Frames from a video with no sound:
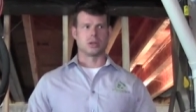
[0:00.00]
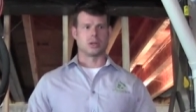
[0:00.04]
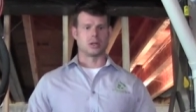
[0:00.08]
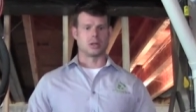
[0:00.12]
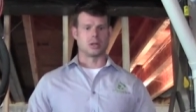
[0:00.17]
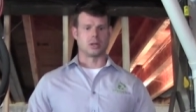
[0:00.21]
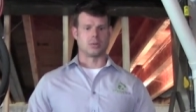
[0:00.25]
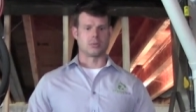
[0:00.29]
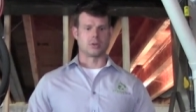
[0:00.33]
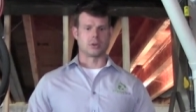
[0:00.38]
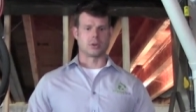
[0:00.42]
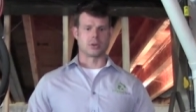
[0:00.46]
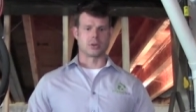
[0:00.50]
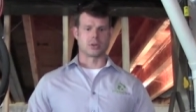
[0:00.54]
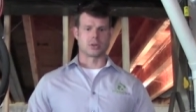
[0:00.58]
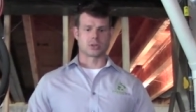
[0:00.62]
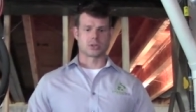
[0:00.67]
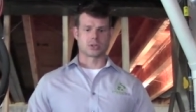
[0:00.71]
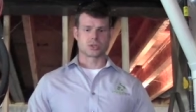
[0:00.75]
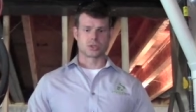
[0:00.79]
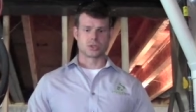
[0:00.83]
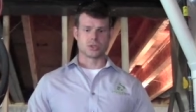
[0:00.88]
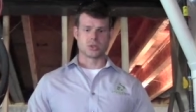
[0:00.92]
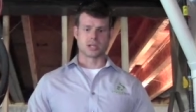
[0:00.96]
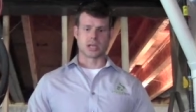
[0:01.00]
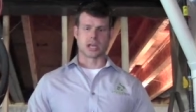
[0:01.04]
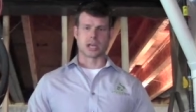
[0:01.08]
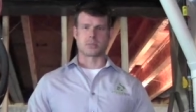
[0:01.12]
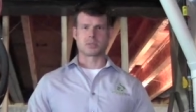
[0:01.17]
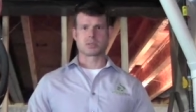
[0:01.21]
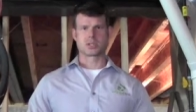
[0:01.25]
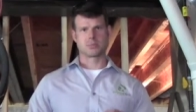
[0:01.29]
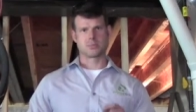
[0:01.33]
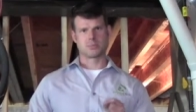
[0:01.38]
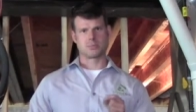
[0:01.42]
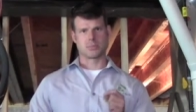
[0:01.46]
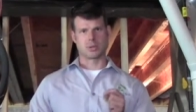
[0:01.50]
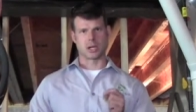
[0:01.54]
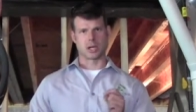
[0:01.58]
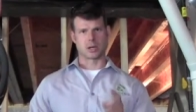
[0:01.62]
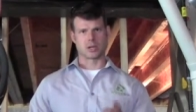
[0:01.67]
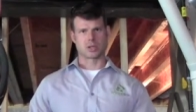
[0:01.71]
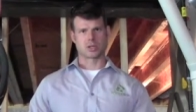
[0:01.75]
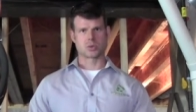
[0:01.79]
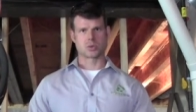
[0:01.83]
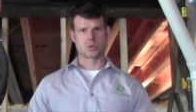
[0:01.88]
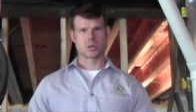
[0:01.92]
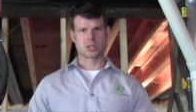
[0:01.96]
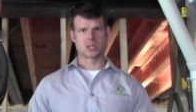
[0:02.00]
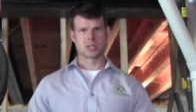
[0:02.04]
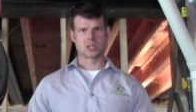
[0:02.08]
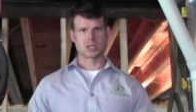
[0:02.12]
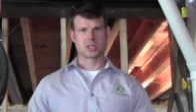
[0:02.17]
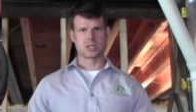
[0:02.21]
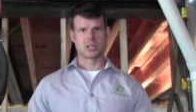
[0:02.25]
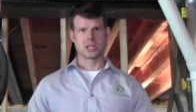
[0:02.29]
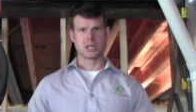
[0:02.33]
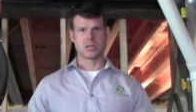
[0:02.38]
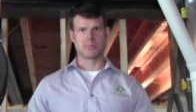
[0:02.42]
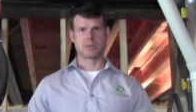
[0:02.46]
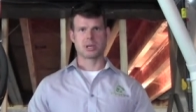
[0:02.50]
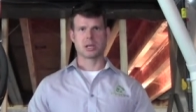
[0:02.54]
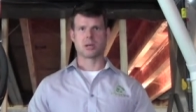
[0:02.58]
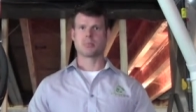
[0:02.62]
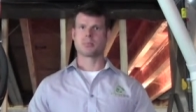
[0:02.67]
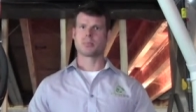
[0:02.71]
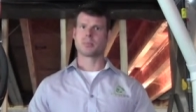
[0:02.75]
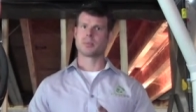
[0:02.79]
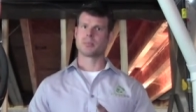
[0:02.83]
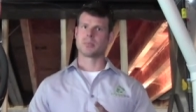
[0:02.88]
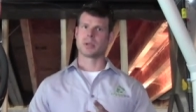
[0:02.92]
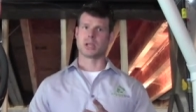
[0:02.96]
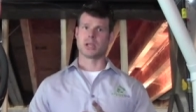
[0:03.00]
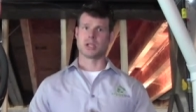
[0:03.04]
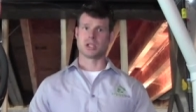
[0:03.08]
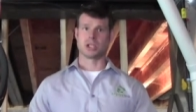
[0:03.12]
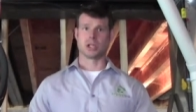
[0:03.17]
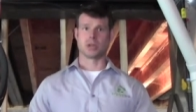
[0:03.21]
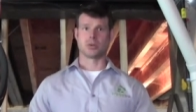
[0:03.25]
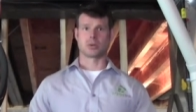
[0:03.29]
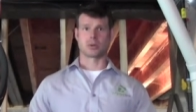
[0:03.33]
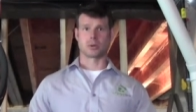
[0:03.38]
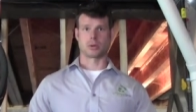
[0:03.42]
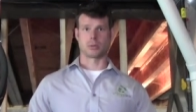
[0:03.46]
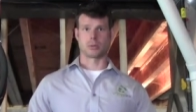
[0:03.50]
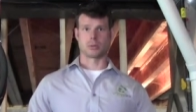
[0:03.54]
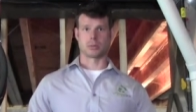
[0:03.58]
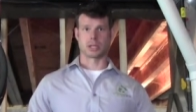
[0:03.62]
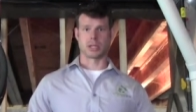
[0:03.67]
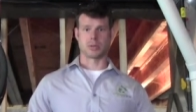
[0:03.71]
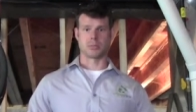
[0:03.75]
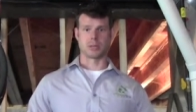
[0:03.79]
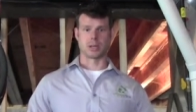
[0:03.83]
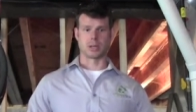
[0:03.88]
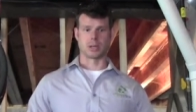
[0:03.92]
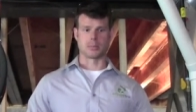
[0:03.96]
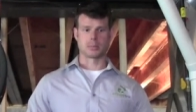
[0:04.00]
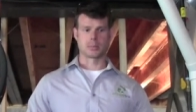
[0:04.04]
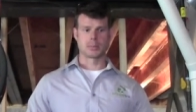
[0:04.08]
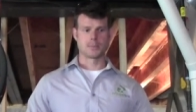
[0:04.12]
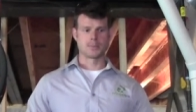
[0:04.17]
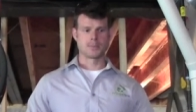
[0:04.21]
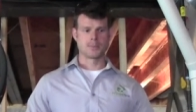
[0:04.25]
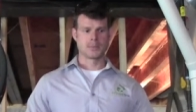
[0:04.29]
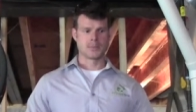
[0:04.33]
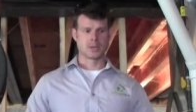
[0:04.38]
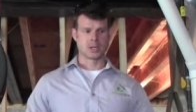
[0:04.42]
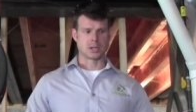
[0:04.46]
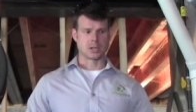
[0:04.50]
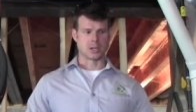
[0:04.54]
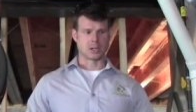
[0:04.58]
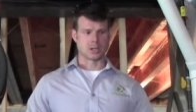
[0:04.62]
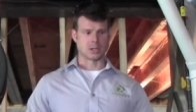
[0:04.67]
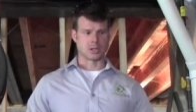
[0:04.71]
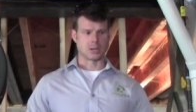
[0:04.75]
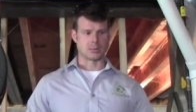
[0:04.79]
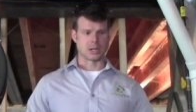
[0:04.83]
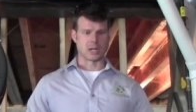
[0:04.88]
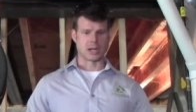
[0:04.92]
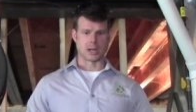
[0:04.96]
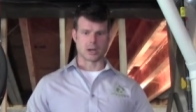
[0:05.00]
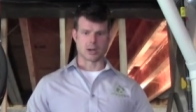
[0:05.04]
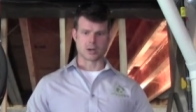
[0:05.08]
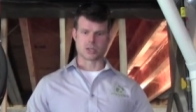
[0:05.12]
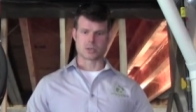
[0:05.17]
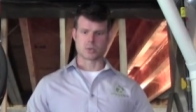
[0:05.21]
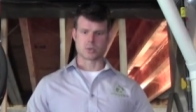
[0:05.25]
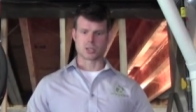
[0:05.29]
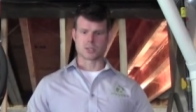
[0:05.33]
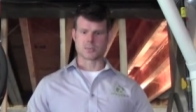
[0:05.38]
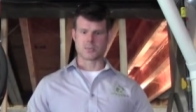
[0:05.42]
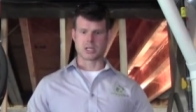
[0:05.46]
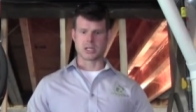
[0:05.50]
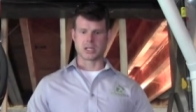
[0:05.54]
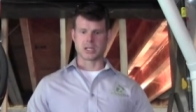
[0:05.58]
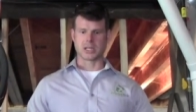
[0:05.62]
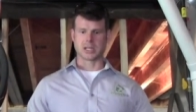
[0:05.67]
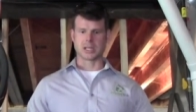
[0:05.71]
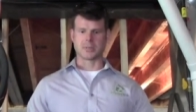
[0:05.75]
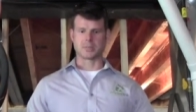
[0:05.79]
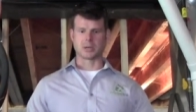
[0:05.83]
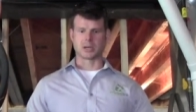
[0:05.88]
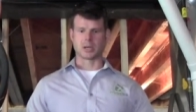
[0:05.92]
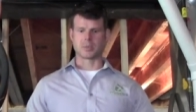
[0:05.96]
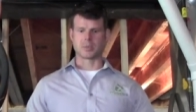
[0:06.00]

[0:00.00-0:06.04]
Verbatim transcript: Uh, there's two types, air source heat pump and geothermal heat pump. Um, an air source heat